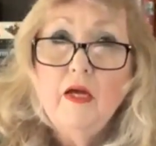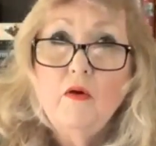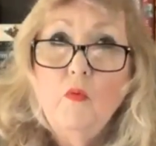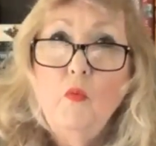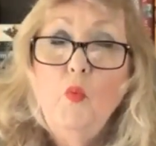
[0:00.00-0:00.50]

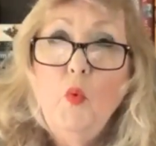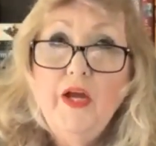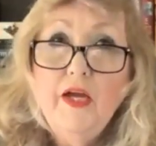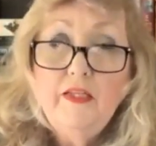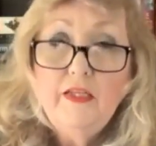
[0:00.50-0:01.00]

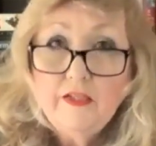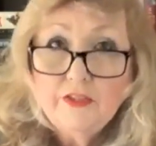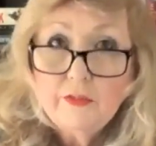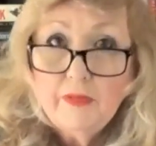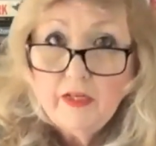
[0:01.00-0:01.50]
When The
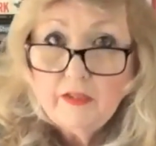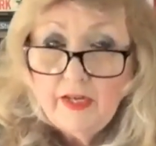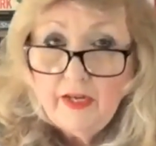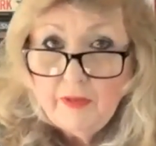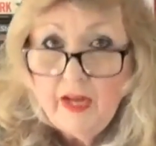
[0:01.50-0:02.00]
Innocent Man
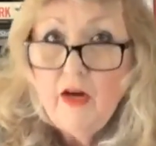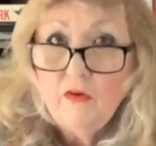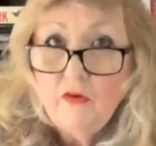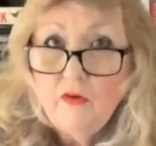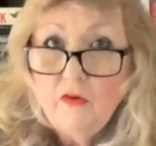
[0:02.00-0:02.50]
came out,